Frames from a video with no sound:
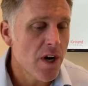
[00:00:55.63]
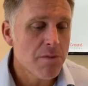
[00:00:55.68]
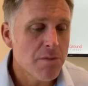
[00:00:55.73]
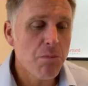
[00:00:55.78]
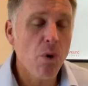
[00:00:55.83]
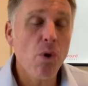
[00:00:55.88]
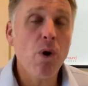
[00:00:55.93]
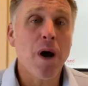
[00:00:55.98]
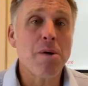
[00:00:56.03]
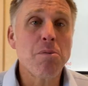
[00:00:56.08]

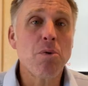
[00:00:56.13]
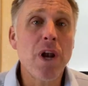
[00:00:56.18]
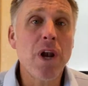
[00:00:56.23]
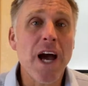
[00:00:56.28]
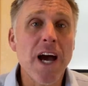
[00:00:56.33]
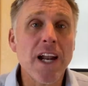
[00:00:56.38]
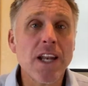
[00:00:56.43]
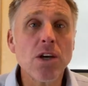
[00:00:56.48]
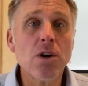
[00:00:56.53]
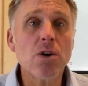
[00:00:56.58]

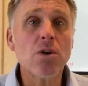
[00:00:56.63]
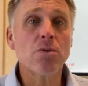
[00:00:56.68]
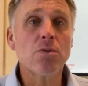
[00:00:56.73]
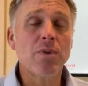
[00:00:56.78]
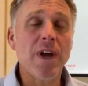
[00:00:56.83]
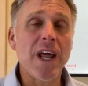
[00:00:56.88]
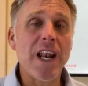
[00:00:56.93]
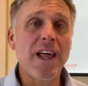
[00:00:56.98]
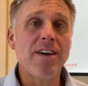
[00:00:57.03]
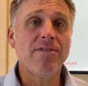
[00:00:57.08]
vocabulario
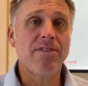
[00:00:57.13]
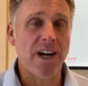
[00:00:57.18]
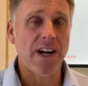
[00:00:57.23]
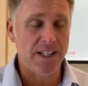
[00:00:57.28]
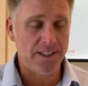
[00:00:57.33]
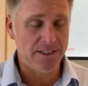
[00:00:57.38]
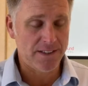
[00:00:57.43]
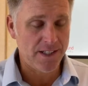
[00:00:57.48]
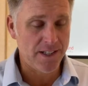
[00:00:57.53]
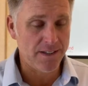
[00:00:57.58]

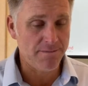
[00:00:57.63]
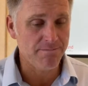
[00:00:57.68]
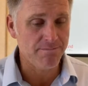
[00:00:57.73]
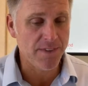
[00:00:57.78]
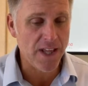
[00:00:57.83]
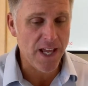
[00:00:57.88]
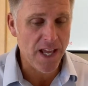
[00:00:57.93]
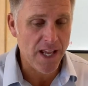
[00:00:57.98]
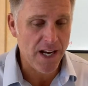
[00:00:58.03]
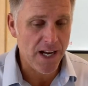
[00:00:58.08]
relevante
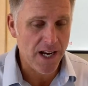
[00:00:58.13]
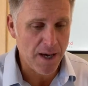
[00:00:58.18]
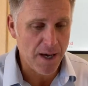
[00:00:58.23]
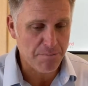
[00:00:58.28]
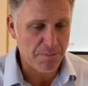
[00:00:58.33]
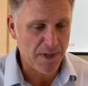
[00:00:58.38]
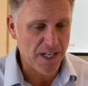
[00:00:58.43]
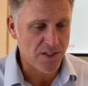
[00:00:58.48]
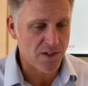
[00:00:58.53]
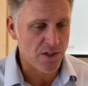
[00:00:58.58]
de la
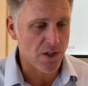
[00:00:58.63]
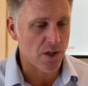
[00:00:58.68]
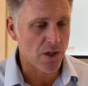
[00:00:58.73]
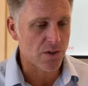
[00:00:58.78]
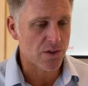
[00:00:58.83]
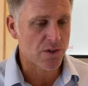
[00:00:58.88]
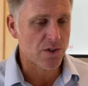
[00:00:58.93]
presión.